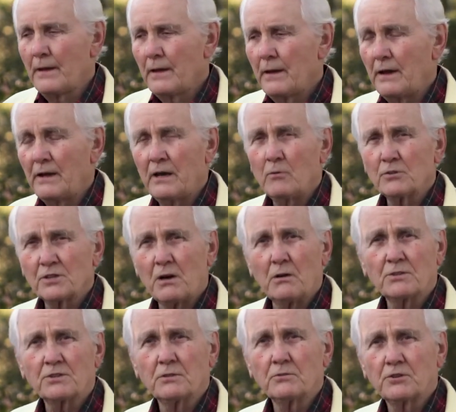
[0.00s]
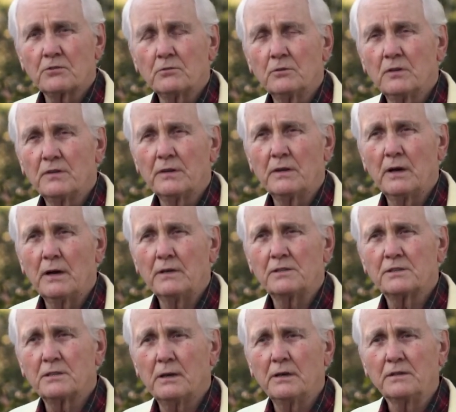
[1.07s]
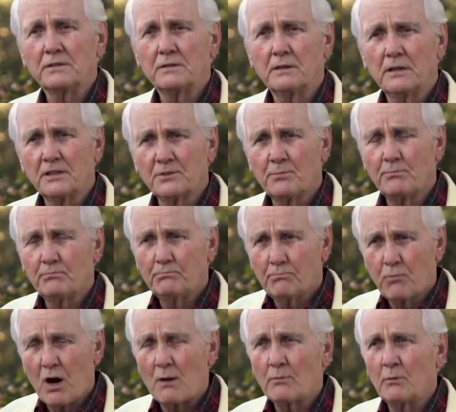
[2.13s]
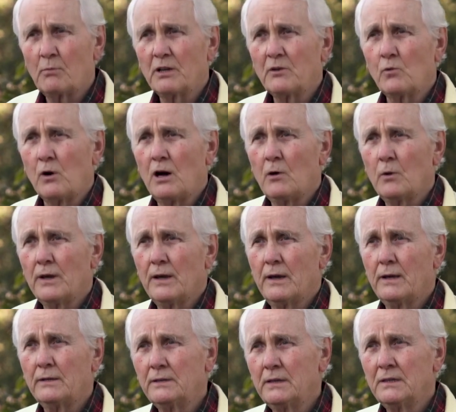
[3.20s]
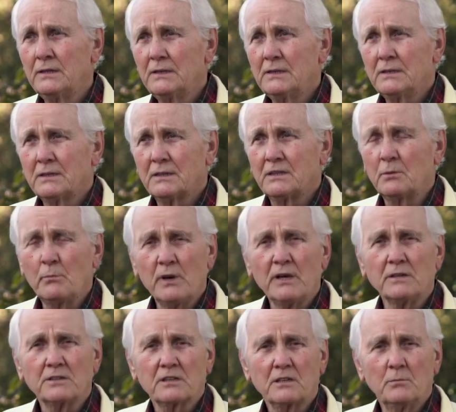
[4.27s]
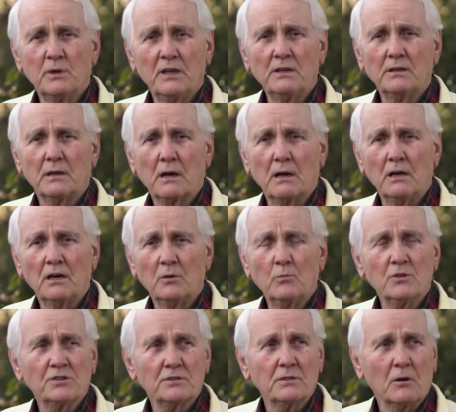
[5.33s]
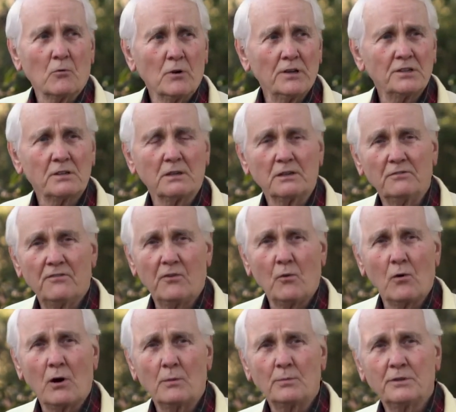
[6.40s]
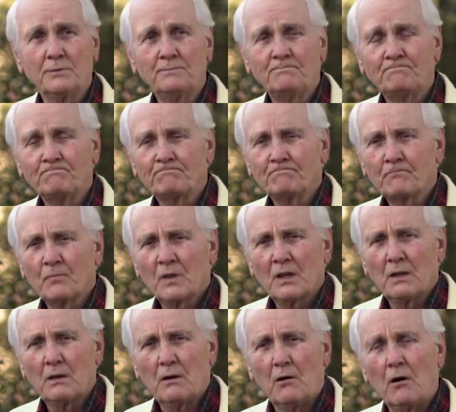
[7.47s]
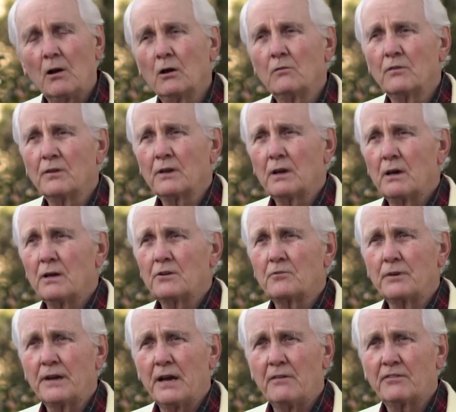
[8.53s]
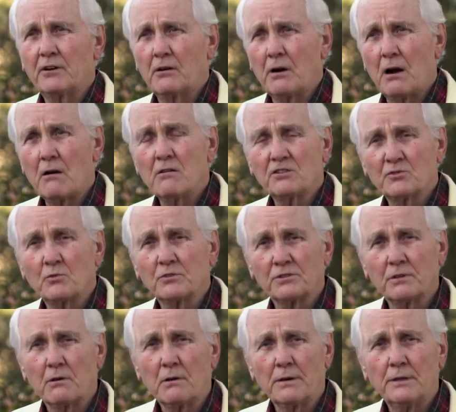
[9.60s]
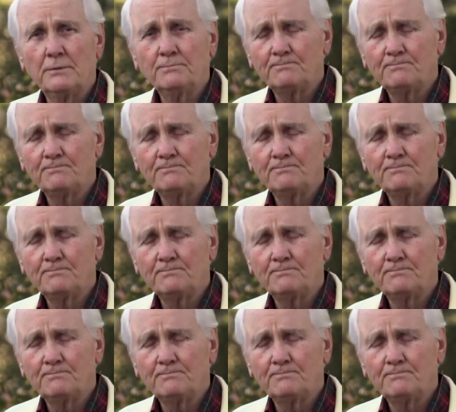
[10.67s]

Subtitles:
And that was also true in the United States, and that's probably why we had the Men's Camellia Club was originally formed all over the country after ours was started.